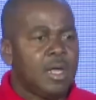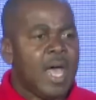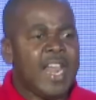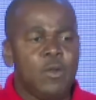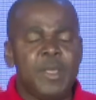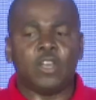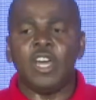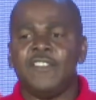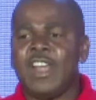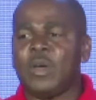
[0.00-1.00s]
And it would be
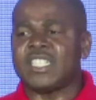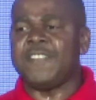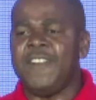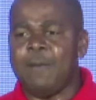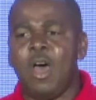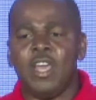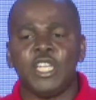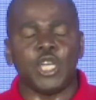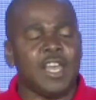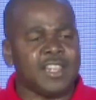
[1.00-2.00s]
good if they were thieving among
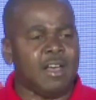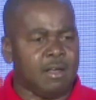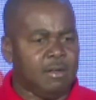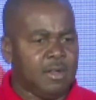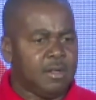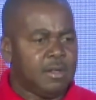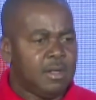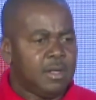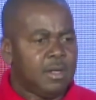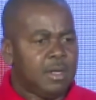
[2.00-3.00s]
each other.
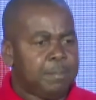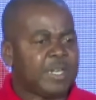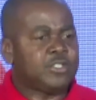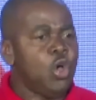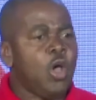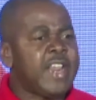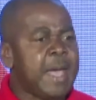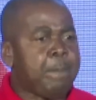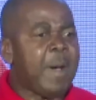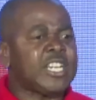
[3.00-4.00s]
But no,
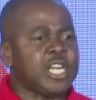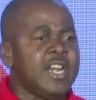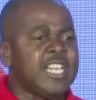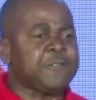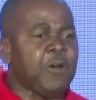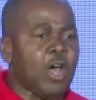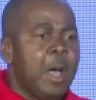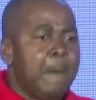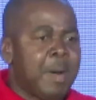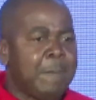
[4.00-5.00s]
their passion is for
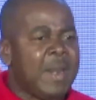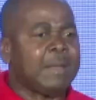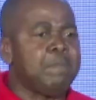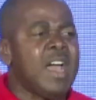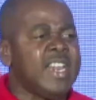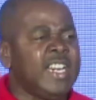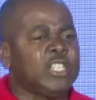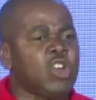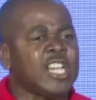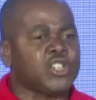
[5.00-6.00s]
public money in the
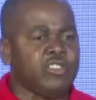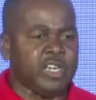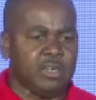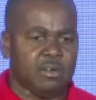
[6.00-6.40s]
treasury.